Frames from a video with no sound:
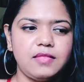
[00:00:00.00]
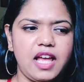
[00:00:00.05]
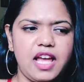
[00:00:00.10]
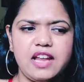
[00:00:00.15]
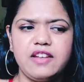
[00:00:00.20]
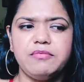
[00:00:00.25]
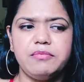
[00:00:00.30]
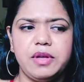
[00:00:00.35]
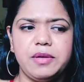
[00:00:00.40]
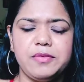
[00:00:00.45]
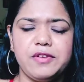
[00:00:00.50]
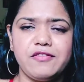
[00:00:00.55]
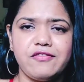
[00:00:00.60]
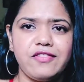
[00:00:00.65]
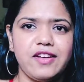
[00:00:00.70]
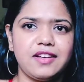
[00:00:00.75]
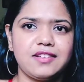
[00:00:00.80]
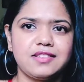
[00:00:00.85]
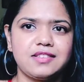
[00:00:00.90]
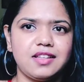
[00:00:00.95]
and maybe
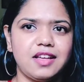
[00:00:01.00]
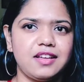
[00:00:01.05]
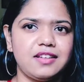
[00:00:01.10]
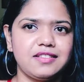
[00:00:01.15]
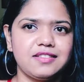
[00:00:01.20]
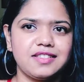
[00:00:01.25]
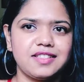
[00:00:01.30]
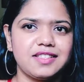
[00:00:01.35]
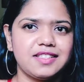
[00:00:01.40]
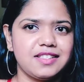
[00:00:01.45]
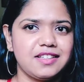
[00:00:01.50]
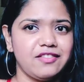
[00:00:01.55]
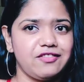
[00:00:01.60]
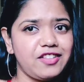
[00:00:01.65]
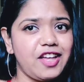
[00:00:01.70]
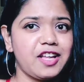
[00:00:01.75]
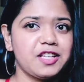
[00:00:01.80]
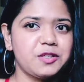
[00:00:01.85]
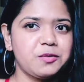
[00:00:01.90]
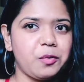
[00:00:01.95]
fix things.
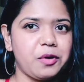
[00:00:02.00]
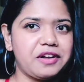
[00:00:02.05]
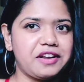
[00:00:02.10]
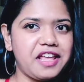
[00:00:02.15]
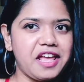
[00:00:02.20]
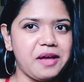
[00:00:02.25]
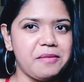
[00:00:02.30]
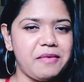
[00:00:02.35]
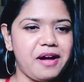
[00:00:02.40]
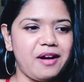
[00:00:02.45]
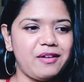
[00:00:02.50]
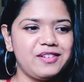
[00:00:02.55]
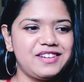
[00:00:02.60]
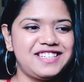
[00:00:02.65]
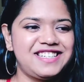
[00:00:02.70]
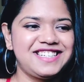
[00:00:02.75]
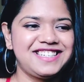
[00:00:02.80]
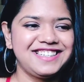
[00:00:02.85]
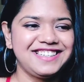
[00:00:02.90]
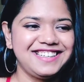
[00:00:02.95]
That's what came
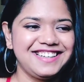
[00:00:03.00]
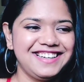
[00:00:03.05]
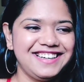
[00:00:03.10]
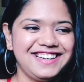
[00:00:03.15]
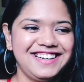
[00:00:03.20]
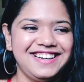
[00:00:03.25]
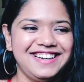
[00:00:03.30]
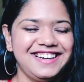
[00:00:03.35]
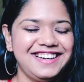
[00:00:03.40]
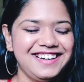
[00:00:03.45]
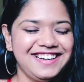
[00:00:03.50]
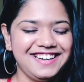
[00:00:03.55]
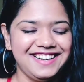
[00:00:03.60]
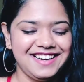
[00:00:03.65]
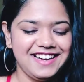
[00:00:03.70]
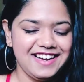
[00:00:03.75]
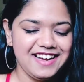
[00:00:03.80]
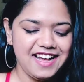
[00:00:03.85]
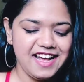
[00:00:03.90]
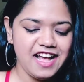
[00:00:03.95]
out.
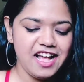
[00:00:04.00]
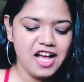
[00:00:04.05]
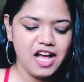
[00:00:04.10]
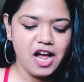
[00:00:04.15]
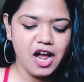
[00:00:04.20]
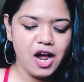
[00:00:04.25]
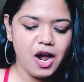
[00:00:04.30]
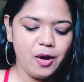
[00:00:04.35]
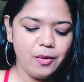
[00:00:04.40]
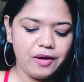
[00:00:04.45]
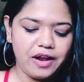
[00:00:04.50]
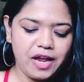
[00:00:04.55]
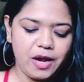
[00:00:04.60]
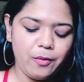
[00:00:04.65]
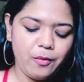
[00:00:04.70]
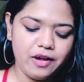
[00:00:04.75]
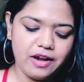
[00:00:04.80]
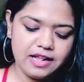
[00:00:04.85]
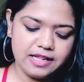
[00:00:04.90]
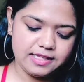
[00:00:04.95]

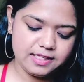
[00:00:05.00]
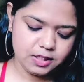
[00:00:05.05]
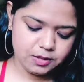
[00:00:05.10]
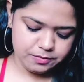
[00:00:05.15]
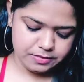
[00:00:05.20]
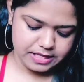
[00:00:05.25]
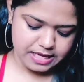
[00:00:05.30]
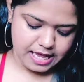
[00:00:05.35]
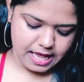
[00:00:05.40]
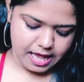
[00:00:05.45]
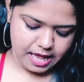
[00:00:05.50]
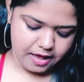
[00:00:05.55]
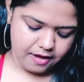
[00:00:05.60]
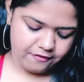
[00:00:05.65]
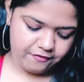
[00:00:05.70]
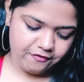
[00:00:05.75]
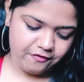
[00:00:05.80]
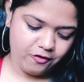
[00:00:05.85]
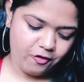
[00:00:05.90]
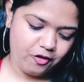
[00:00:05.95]
Okay, what else do we
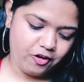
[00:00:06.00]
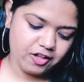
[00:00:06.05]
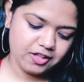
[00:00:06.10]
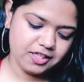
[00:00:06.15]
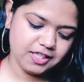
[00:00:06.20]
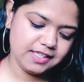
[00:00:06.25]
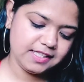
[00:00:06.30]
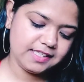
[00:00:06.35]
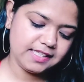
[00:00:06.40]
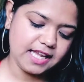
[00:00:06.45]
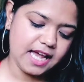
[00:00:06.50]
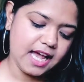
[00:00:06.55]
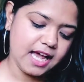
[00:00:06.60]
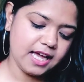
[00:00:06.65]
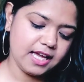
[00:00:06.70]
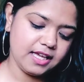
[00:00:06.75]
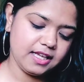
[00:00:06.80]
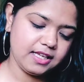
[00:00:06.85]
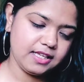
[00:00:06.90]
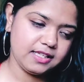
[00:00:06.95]
have for the
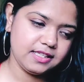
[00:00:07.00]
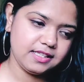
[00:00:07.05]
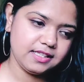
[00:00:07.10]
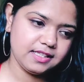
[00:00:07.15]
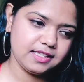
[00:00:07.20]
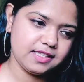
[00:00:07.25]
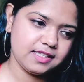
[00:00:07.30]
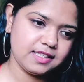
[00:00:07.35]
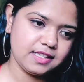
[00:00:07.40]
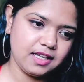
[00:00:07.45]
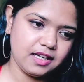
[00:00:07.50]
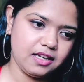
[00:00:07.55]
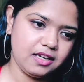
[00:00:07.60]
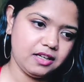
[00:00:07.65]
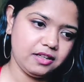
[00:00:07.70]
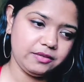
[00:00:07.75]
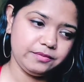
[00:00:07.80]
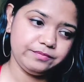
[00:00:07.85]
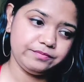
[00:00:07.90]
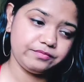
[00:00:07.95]
signs?
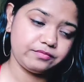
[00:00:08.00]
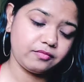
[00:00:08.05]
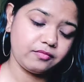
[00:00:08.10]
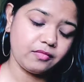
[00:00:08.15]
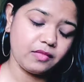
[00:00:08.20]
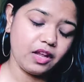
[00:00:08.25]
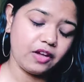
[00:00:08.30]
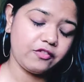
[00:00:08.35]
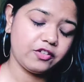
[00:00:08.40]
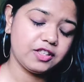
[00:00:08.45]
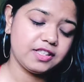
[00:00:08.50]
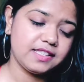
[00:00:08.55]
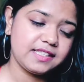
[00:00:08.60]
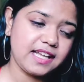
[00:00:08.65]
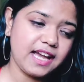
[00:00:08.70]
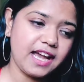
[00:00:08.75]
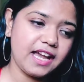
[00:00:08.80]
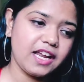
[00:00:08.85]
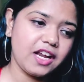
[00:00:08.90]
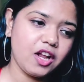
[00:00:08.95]
For the
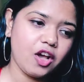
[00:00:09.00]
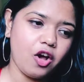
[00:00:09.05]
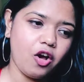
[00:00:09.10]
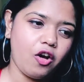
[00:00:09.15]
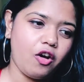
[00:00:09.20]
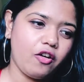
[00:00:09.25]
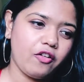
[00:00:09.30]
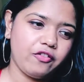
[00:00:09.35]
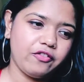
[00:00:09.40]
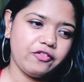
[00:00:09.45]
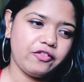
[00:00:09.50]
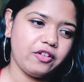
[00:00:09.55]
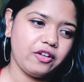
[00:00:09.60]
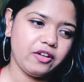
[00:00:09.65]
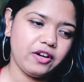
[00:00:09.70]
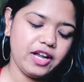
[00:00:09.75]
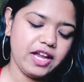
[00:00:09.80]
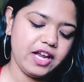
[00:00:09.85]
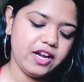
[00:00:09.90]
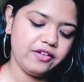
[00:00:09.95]
sign of
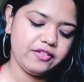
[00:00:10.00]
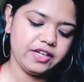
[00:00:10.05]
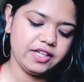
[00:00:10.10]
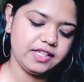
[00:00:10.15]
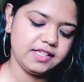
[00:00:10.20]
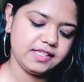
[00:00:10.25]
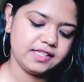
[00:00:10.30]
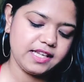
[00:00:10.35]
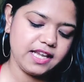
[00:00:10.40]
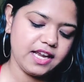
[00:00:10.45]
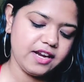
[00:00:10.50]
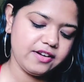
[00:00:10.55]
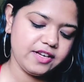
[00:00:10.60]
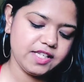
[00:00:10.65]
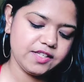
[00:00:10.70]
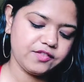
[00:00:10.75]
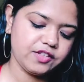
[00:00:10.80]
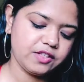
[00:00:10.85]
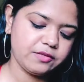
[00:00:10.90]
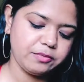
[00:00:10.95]
Aries.
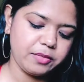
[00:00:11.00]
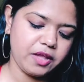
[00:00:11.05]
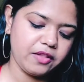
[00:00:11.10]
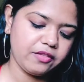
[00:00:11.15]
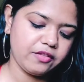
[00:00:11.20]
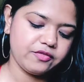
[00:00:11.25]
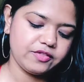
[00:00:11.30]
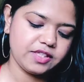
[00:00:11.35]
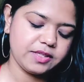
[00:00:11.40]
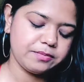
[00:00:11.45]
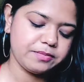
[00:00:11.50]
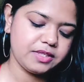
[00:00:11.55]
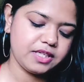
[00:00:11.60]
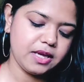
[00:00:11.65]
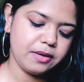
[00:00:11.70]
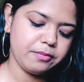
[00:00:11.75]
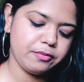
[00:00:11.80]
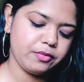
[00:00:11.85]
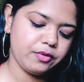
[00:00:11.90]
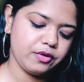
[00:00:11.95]
Aries for the month of
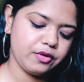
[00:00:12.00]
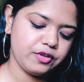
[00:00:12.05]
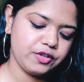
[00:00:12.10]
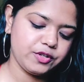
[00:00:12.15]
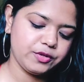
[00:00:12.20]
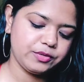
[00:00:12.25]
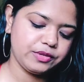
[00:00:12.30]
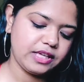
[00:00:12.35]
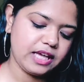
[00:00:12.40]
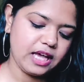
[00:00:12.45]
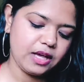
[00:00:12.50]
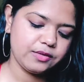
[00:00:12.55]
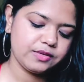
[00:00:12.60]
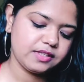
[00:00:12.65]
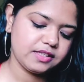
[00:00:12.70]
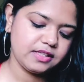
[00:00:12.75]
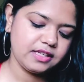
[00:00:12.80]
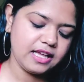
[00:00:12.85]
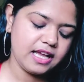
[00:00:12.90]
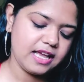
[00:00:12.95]
September
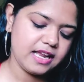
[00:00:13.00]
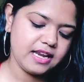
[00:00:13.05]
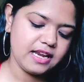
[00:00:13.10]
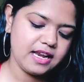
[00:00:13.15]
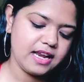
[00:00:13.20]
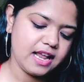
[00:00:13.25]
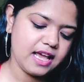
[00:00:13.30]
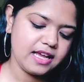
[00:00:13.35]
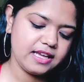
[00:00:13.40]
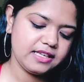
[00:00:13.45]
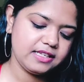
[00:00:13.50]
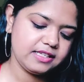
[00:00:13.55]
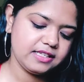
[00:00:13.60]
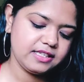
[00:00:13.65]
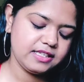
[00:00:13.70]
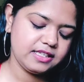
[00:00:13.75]
2019.